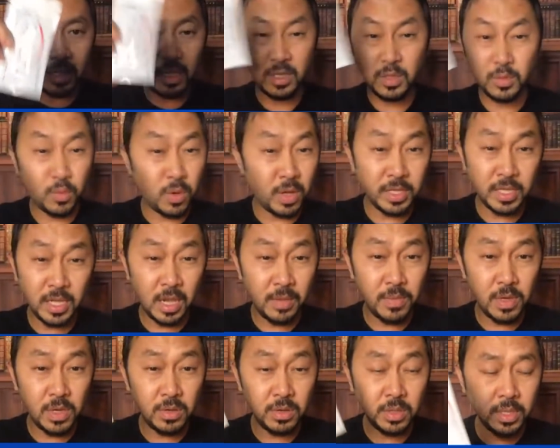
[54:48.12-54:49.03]
It's
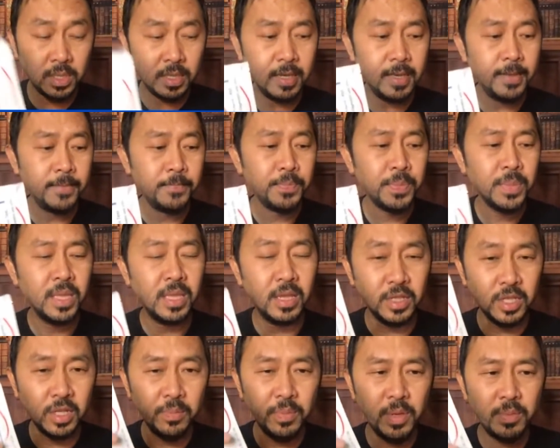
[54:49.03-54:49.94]
one-time use. Now,
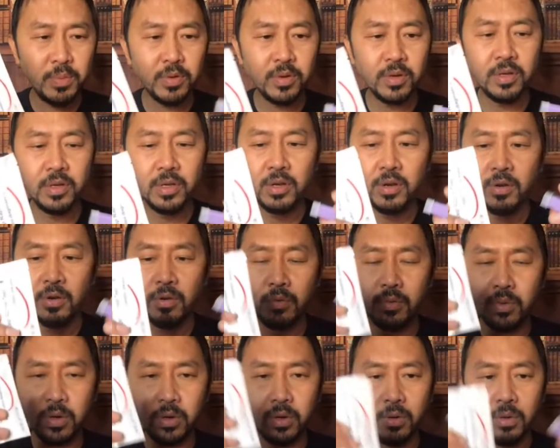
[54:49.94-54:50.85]
some people are going to go,
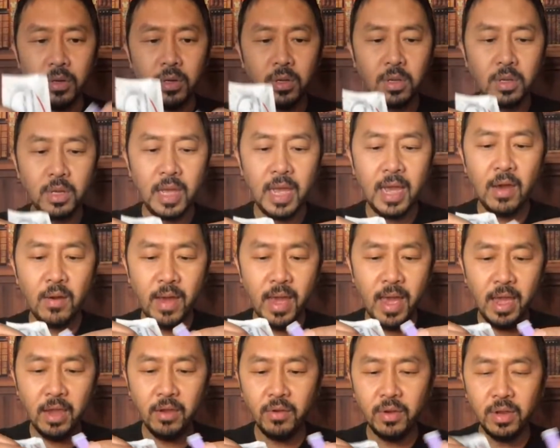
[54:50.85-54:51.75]
well, how
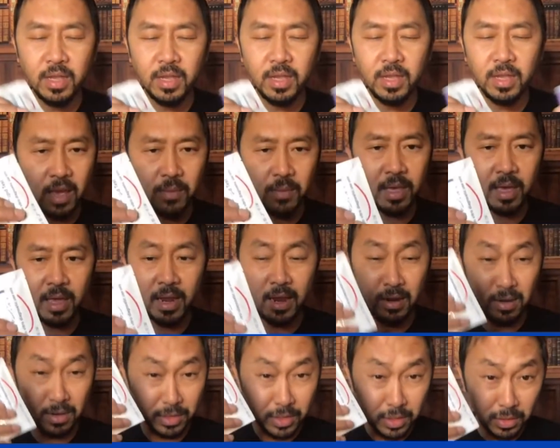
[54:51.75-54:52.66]
accurate? It can't be that
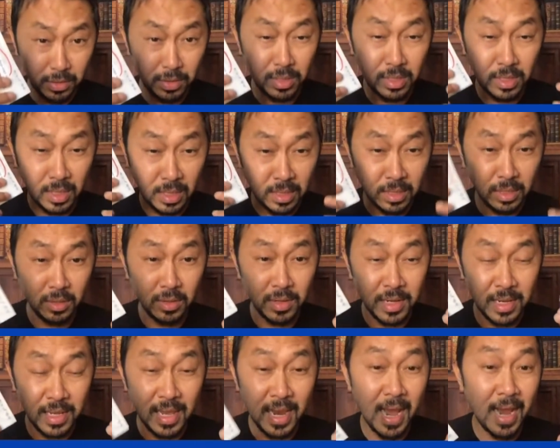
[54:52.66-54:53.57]
accurate. Dude, these are
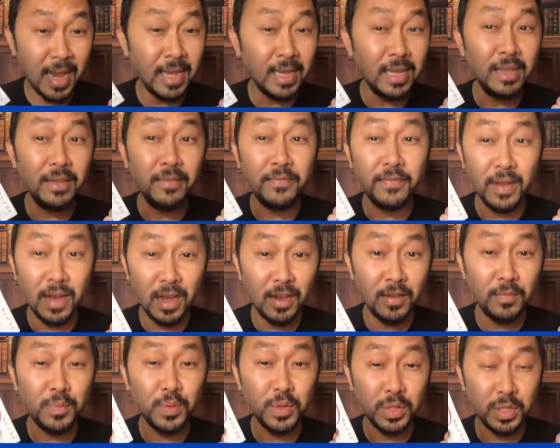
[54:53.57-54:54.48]

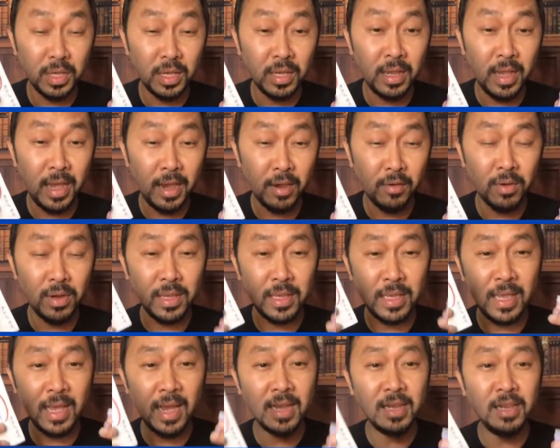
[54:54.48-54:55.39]
95% accurate,
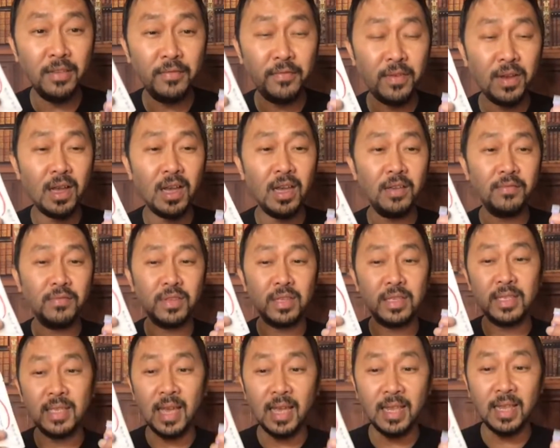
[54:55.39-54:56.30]
95 to
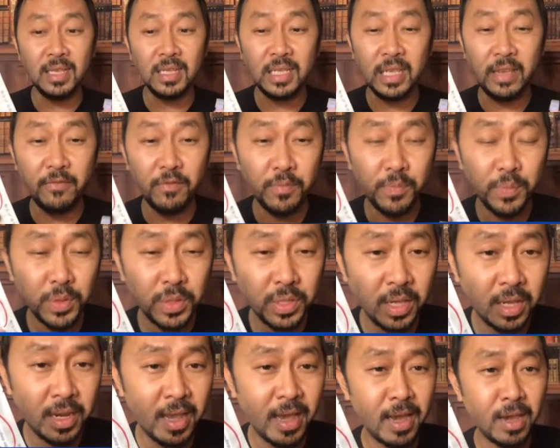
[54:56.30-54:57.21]

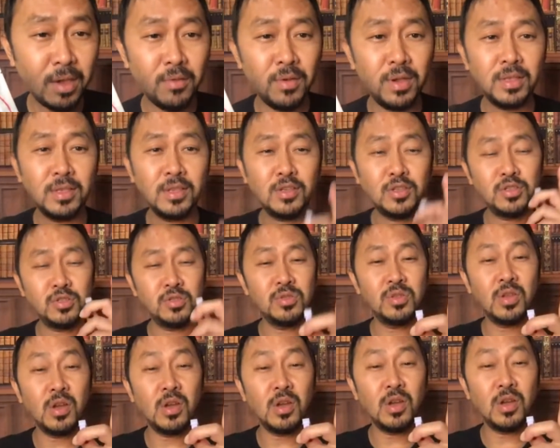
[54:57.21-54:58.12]
97% accurate. Did you
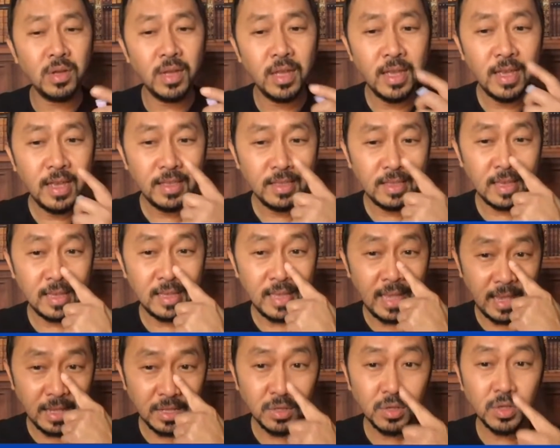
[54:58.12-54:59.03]
know the
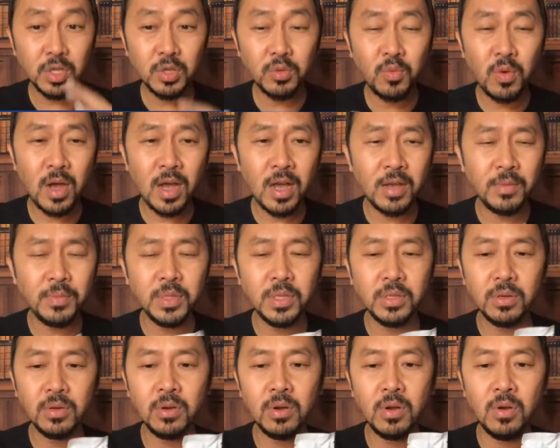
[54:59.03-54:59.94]
nasal
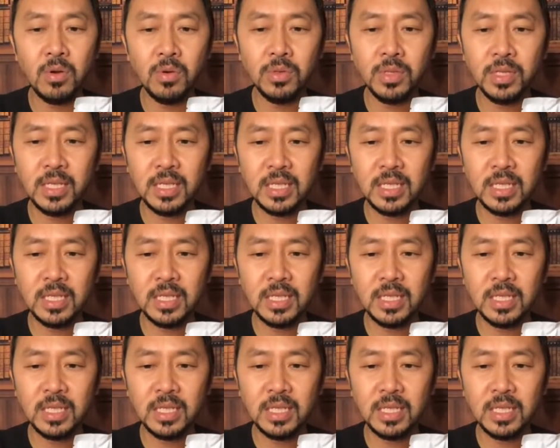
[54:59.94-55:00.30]
swabs are only